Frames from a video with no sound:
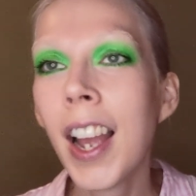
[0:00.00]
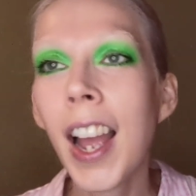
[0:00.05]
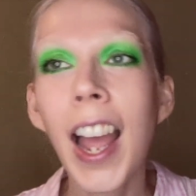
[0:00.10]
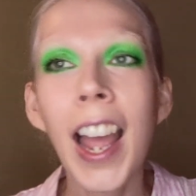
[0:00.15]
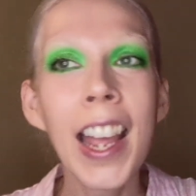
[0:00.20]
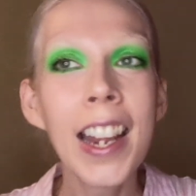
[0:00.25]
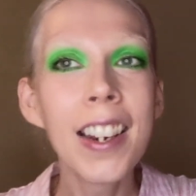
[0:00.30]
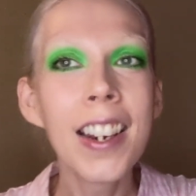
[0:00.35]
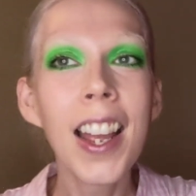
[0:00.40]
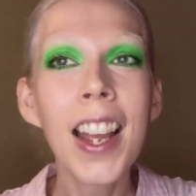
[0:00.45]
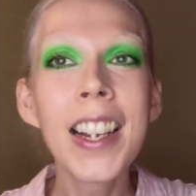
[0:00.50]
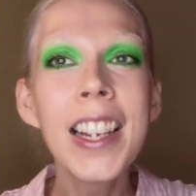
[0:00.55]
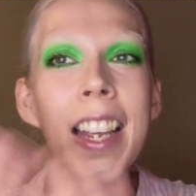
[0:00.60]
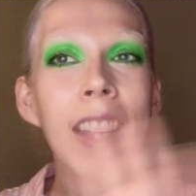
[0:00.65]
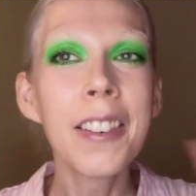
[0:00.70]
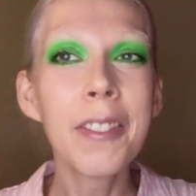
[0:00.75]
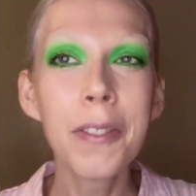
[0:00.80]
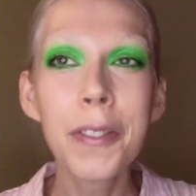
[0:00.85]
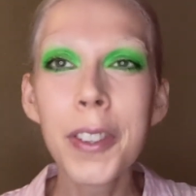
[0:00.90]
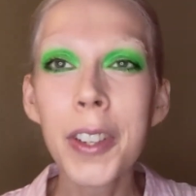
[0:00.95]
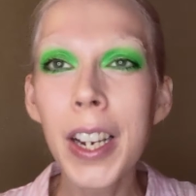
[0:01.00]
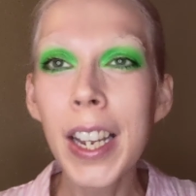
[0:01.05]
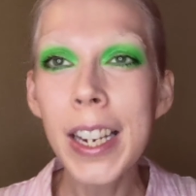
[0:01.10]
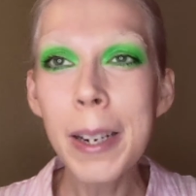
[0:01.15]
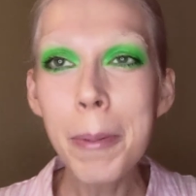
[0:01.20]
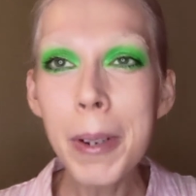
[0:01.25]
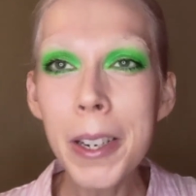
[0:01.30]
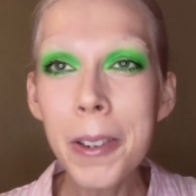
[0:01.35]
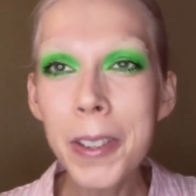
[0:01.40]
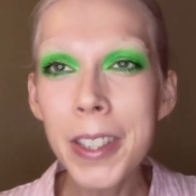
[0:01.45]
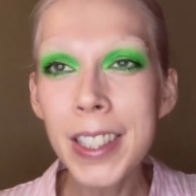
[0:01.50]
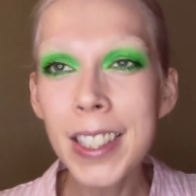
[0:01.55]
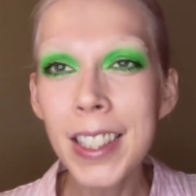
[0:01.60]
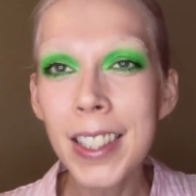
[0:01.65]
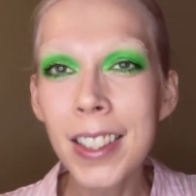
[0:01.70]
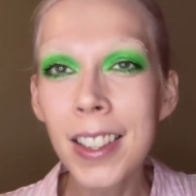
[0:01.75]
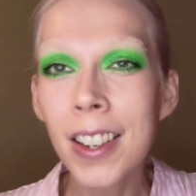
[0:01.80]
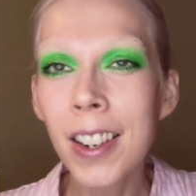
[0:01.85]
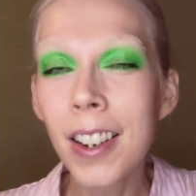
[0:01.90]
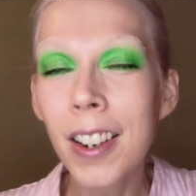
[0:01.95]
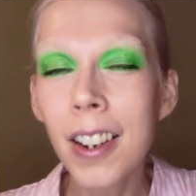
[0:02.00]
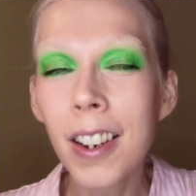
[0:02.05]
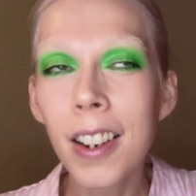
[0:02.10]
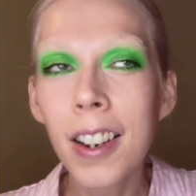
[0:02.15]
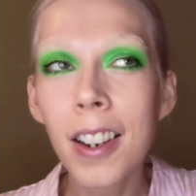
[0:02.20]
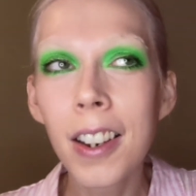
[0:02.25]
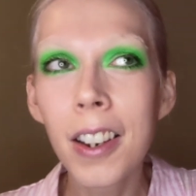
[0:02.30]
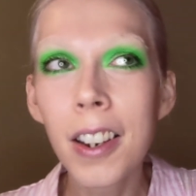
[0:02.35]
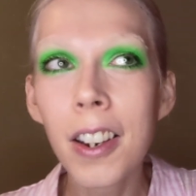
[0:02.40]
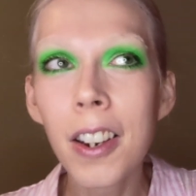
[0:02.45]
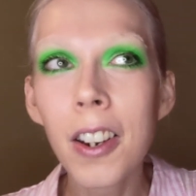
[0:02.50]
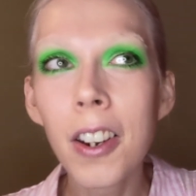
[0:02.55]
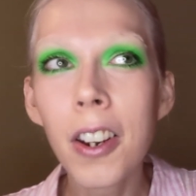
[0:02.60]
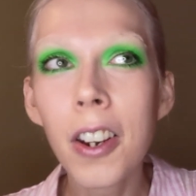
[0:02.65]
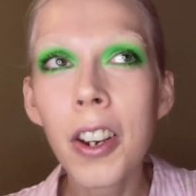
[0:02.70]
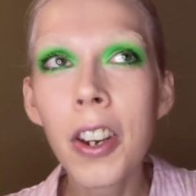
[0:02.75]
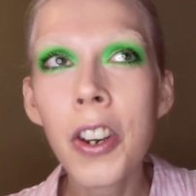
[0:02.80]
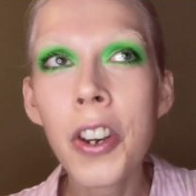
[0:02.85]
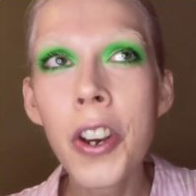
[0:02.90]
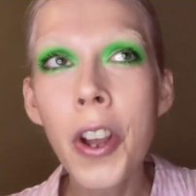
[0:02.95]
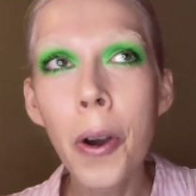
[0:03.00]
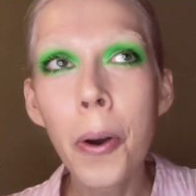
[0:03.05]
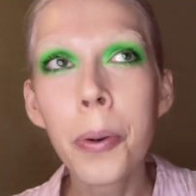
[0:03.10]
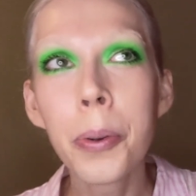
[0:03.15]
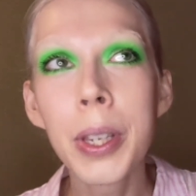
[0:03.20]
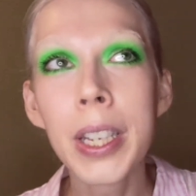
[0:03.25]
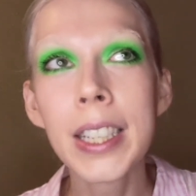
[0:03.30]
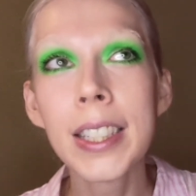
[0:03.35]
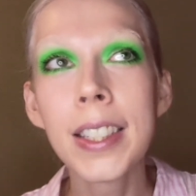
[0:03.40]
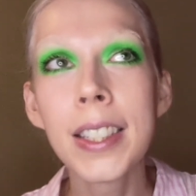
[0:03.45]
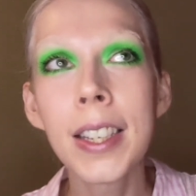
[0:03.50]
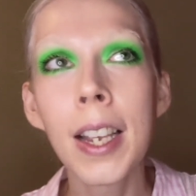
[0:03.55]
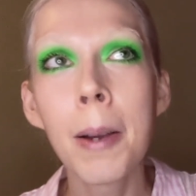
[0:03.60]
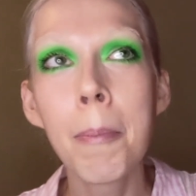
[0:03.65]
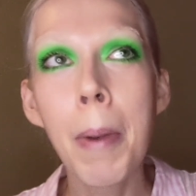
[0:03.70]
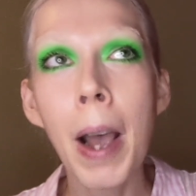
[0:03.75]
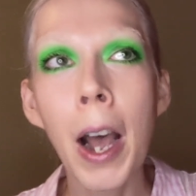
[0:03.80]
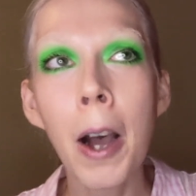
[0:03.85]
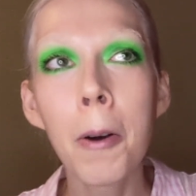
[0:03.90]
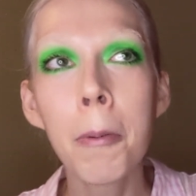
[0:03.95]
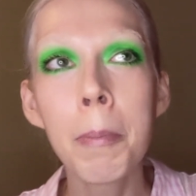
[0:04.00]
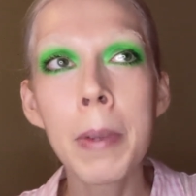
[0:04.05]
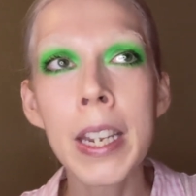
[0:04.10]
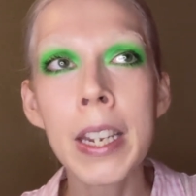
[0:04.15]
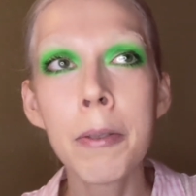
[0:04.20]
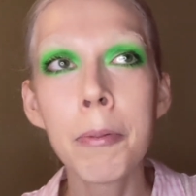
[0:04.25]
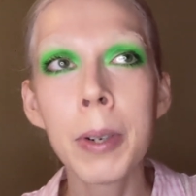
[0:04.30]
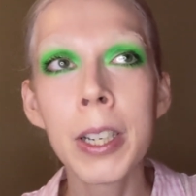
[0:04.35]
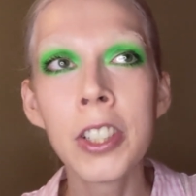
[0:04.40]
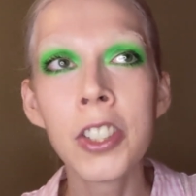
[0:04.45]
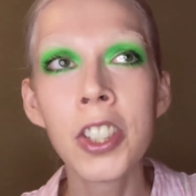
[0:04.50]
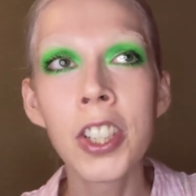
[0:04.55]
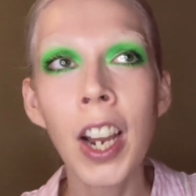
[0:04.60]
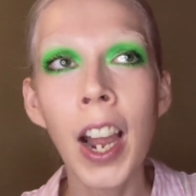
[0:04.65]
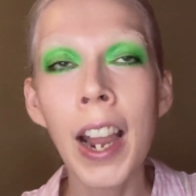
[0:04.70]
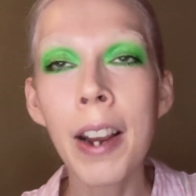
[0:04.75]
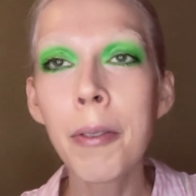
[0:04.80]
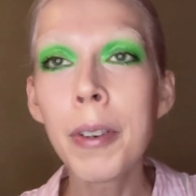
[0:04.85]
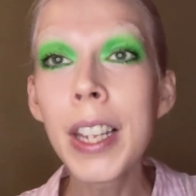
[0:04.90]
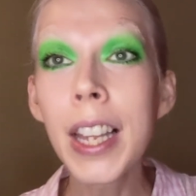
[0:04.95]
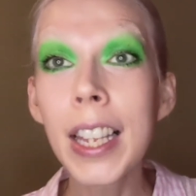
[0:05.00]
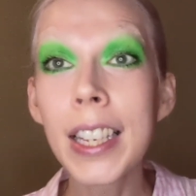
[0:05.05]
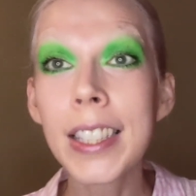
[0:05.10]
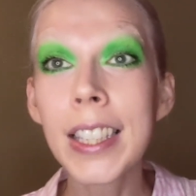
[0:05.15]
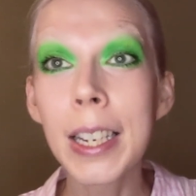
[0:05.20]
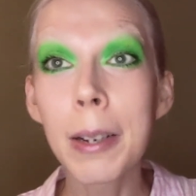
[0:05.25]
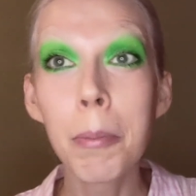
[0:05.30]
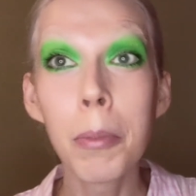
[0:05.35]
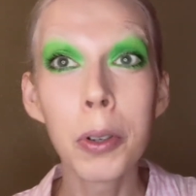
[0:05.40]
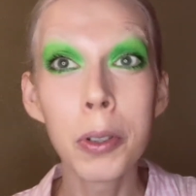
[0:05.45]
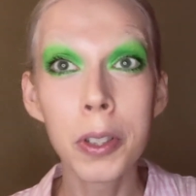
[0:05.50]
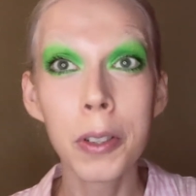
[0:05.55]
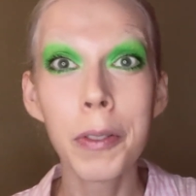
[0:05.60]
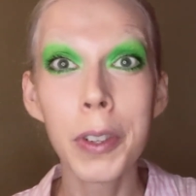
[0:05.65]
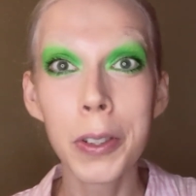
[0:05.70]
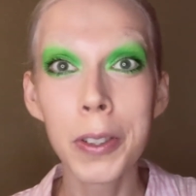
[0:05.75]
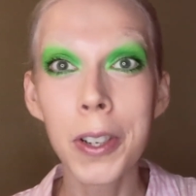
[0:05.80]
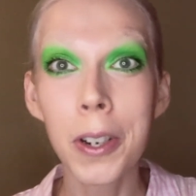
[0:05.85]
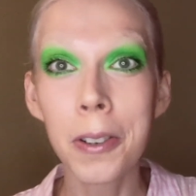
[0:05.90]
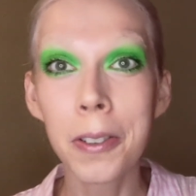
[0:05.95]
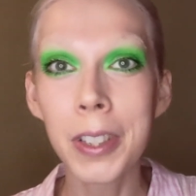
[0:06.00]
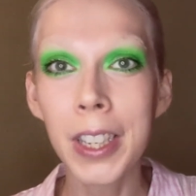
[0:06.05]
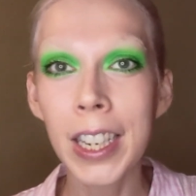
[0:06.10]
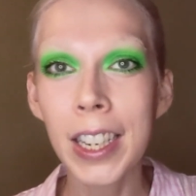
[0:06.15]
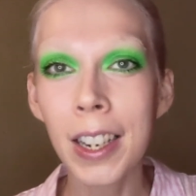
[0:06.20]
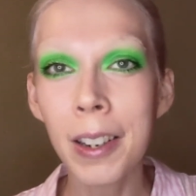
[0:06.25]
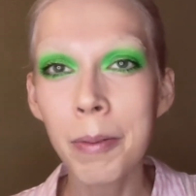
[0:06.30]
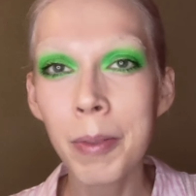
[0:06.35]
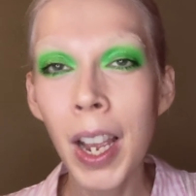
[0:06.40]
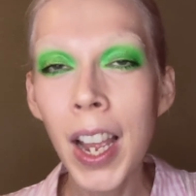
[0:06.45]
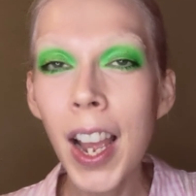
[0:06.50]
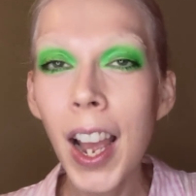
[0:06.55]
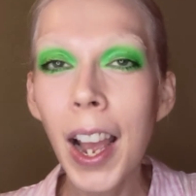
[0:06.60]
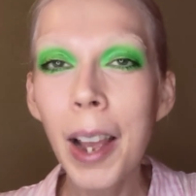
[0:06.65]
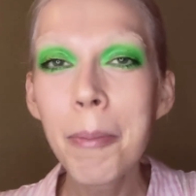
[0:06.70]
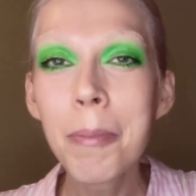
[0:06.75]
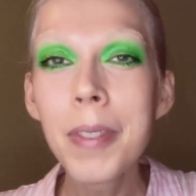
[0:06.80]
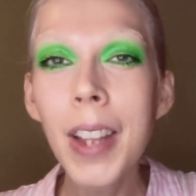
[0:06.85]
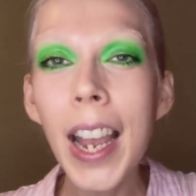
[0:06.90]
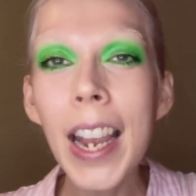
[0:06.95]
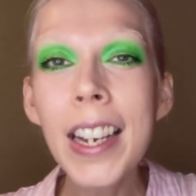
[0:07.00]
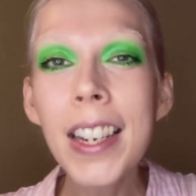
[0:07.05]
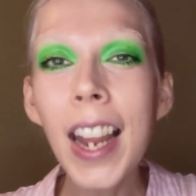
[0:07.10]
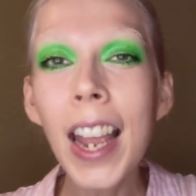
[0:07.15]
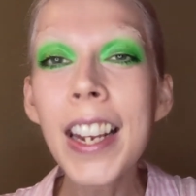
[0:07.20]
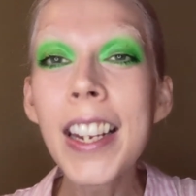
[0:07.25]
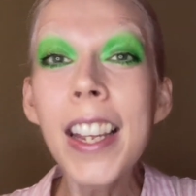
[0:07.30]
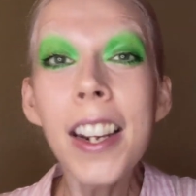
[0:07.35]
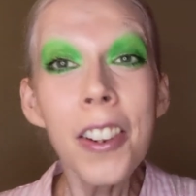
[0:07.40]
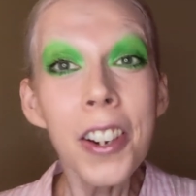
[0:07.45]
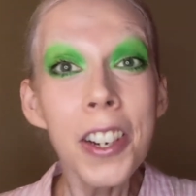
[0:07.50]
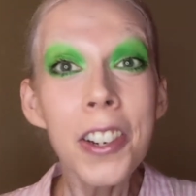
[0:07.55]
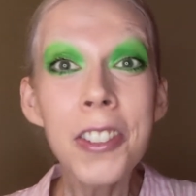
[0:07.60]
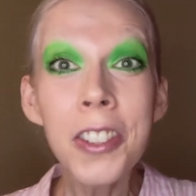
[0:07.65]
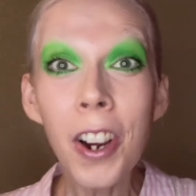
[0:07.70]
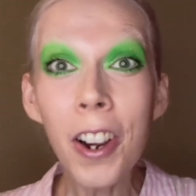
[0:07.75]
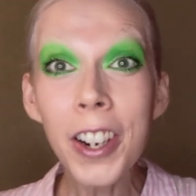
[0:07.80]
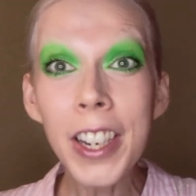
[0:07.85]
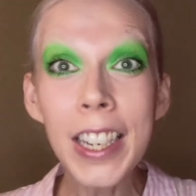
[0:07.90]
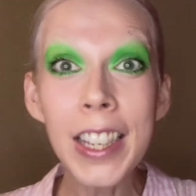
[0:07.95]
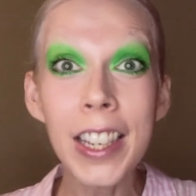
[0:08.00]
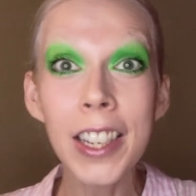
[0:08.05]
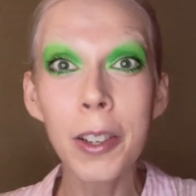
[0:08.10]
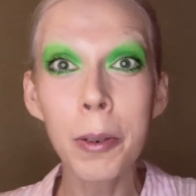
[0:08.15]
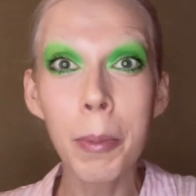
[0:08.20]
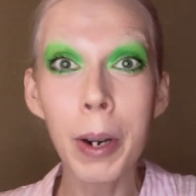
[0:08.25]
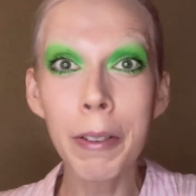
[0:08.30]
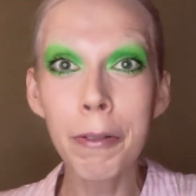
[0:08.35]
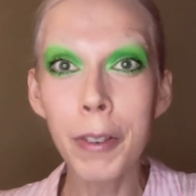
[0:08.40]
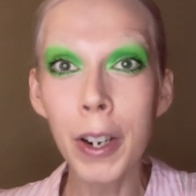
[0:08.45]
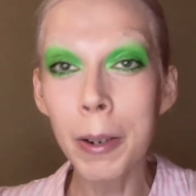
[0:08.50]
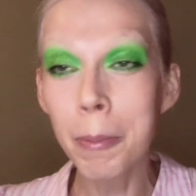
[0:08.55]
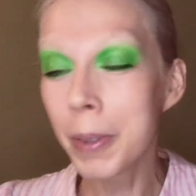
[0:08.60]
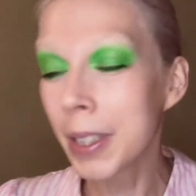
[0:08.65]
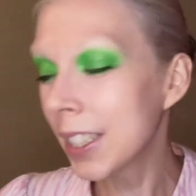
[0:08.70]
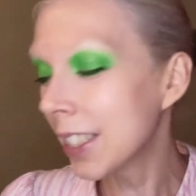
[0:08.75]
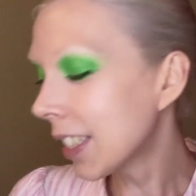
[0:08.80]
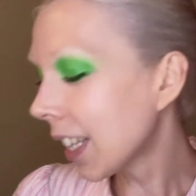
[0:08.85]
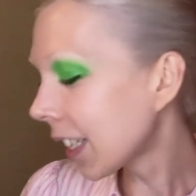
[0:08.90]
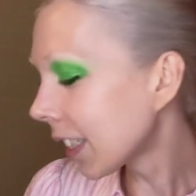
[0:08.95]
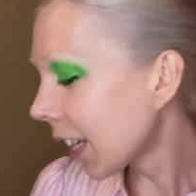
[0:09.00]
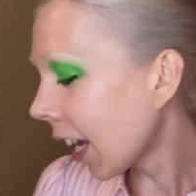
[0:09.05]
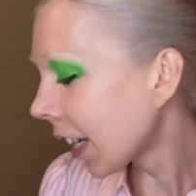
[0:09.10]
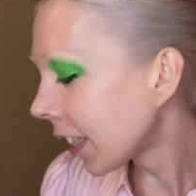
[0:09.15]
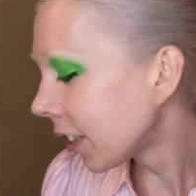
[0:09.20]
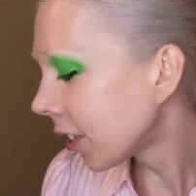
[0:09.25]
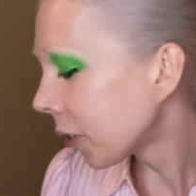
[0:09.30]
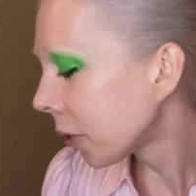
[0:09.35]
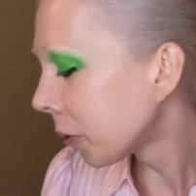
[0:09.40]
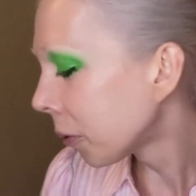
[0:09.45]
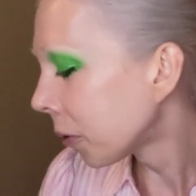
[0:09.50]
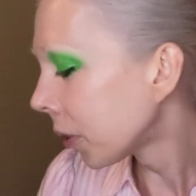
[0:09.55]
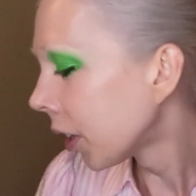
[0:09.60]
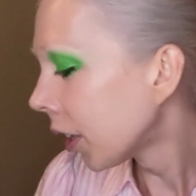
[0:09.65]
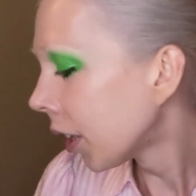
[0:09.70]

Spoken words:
And again, for anybody who doesn't know this about me, which I realize like most of you don't, like I get on here talking like you're my friend, because I don't,